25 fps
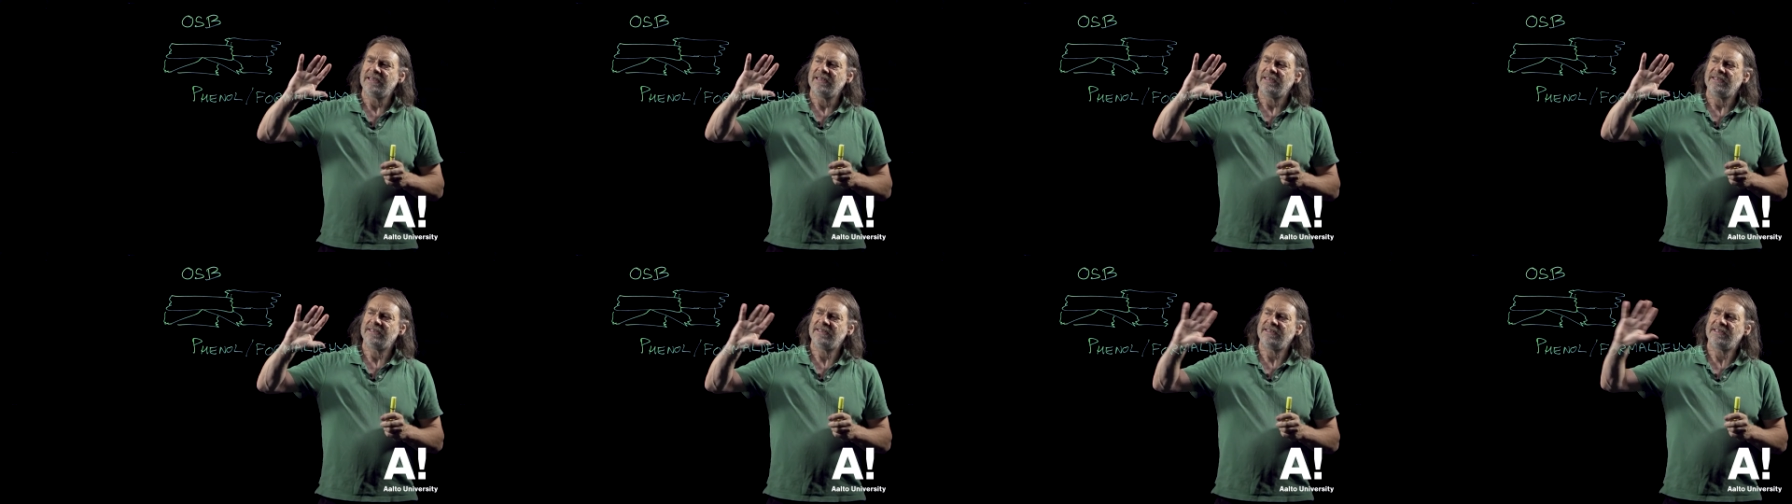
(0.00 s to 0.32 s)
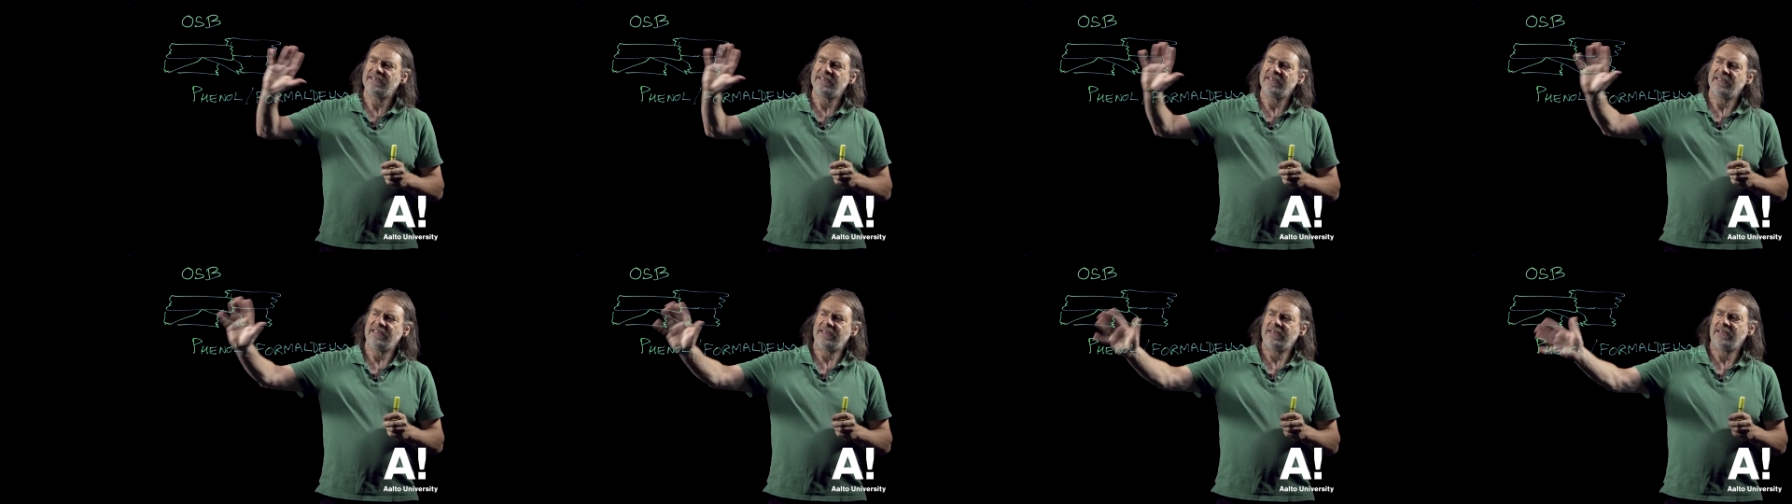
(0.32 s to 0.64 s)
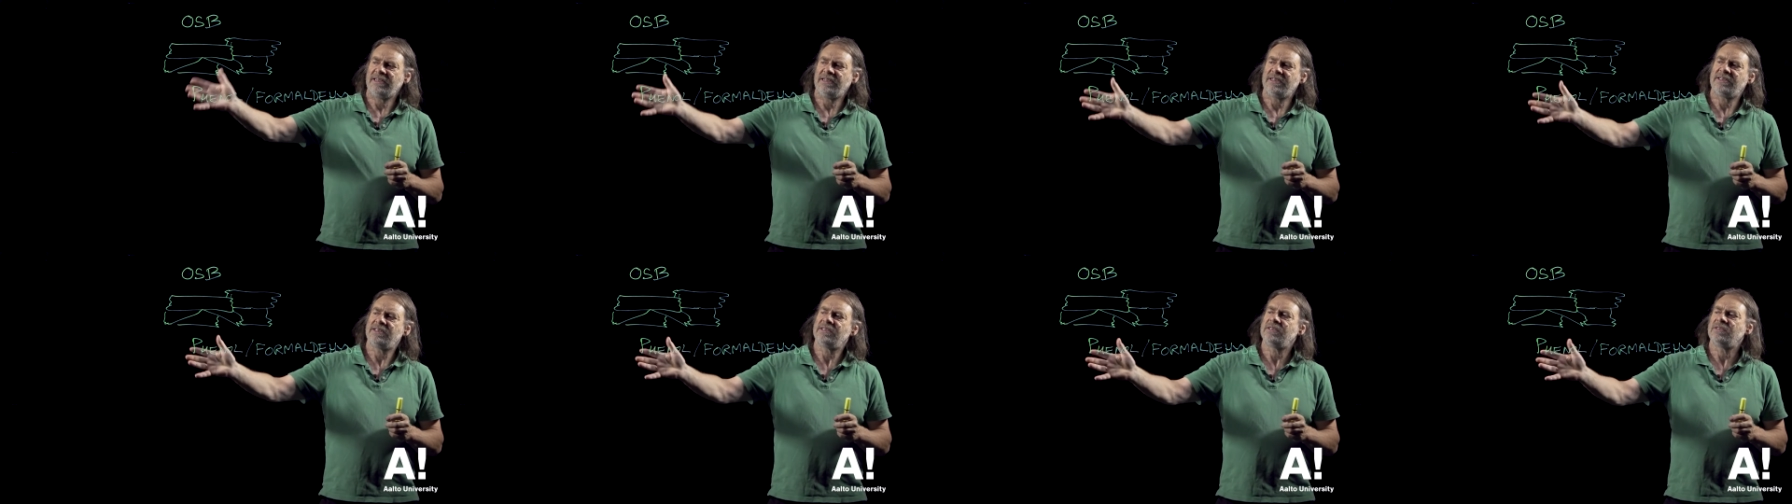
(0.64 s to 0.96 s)
this
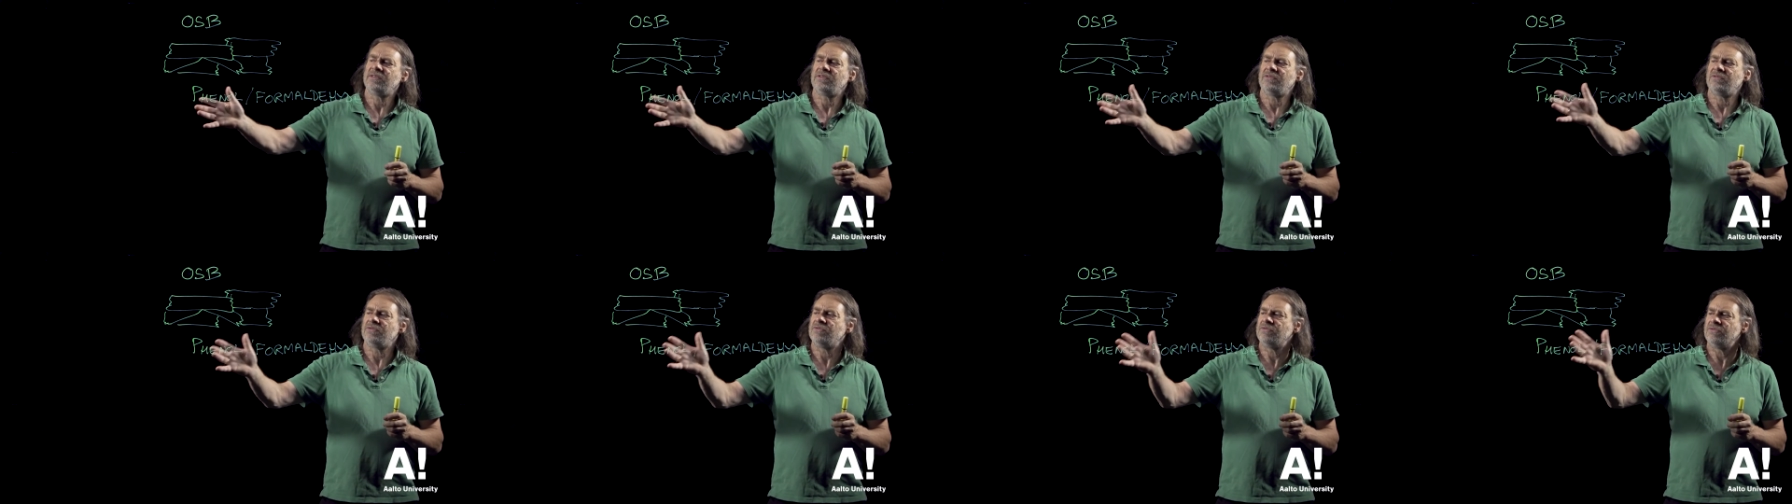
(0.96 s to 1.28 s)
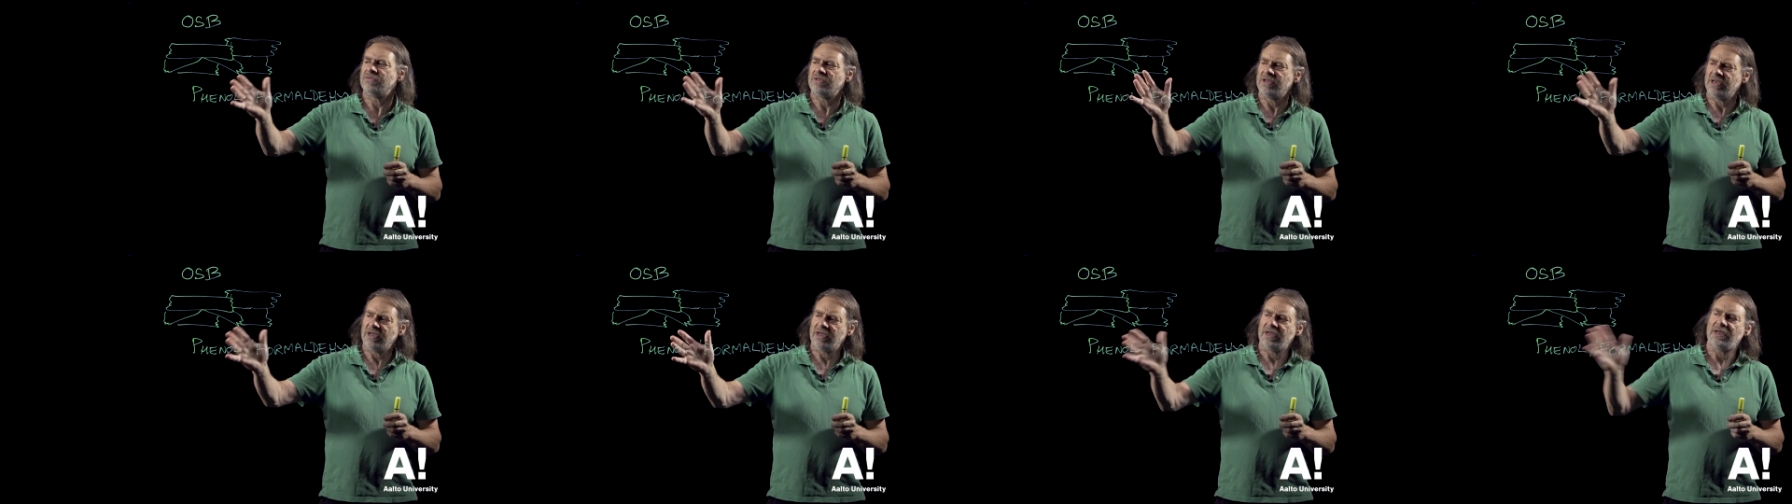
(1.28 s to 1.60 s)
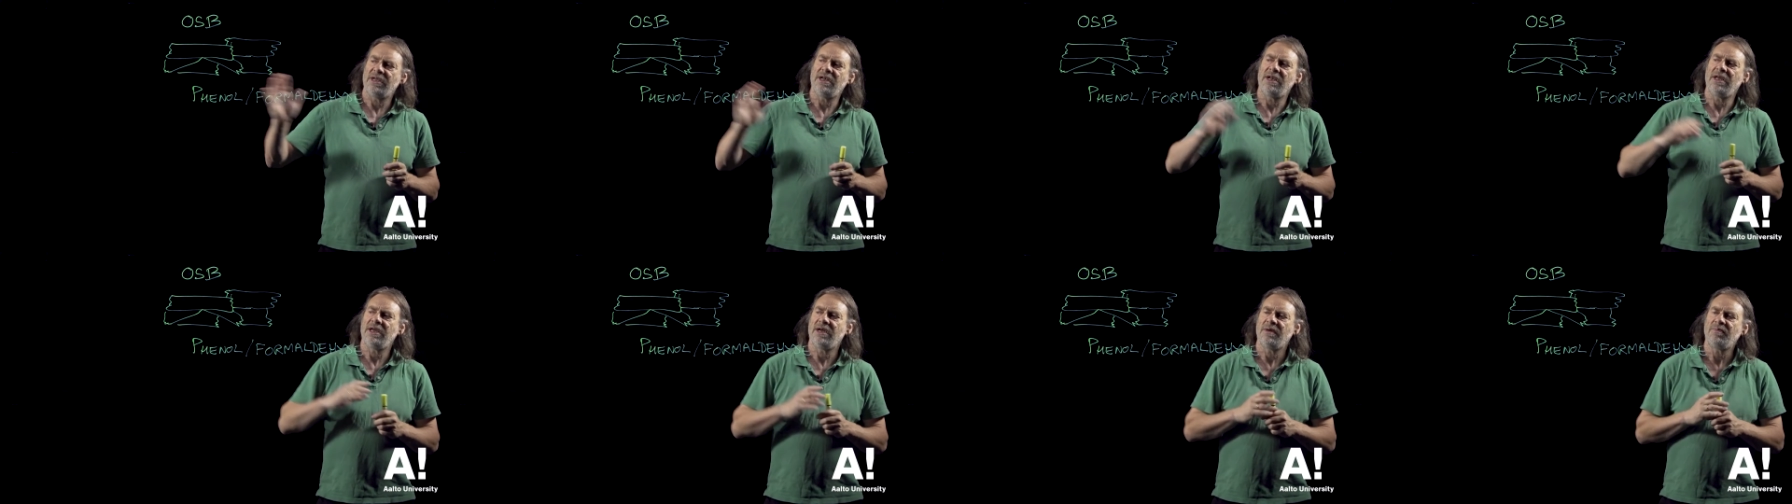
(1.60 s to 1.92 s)
isn't
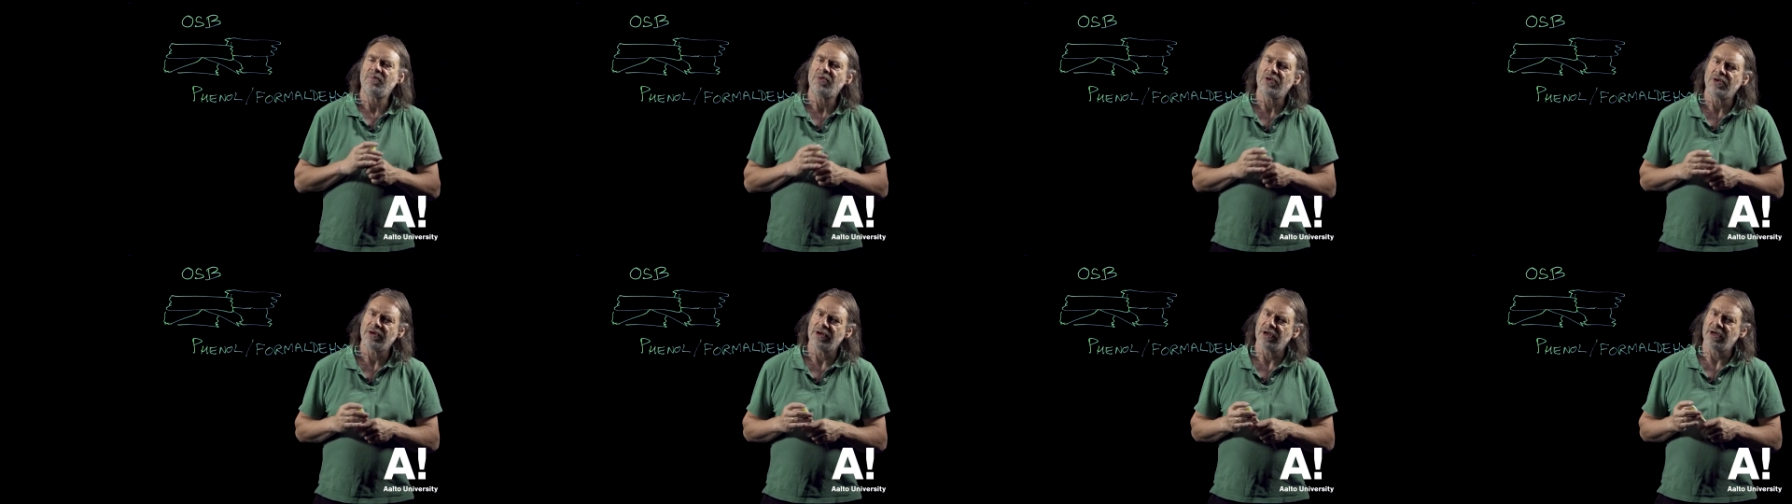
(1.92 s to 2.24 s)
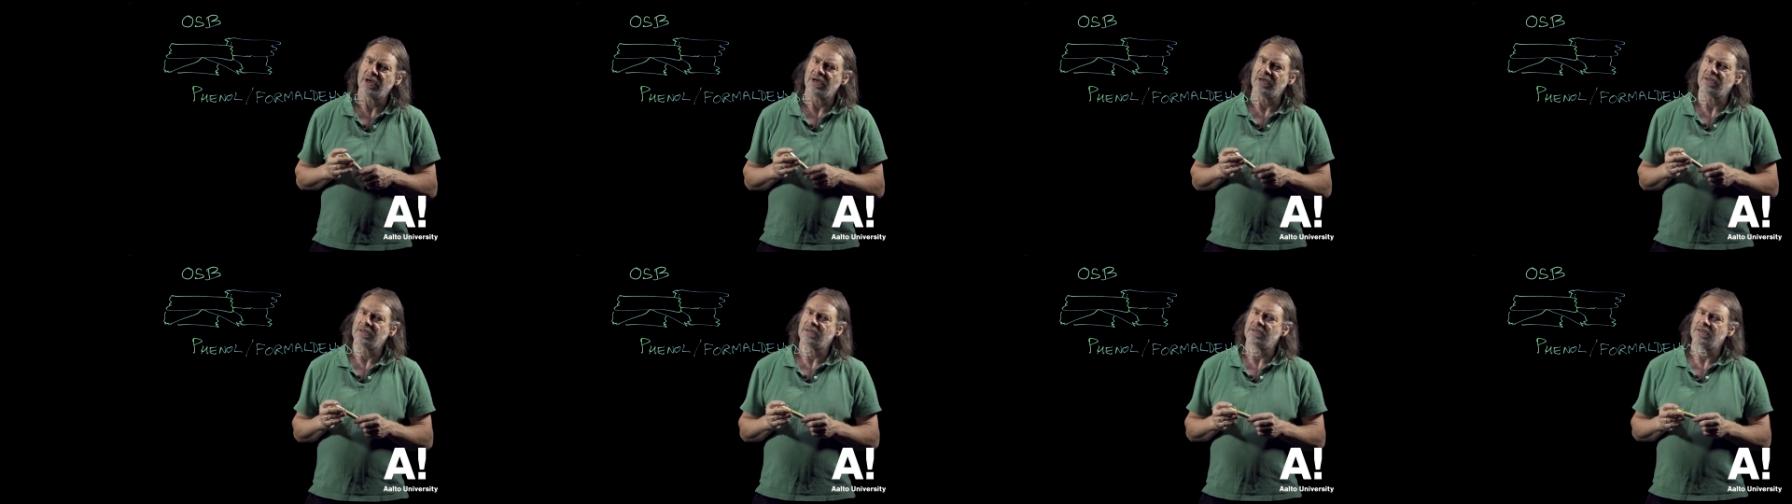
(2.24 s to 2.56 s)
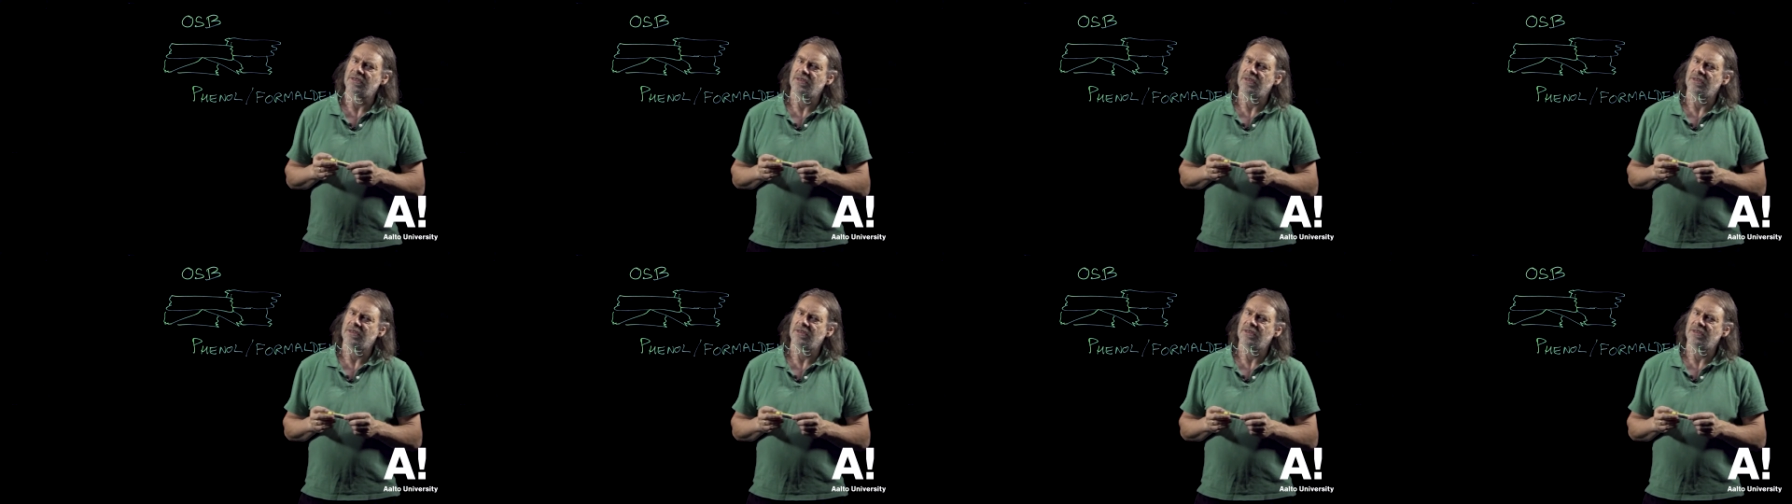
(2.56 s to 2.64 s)
really a product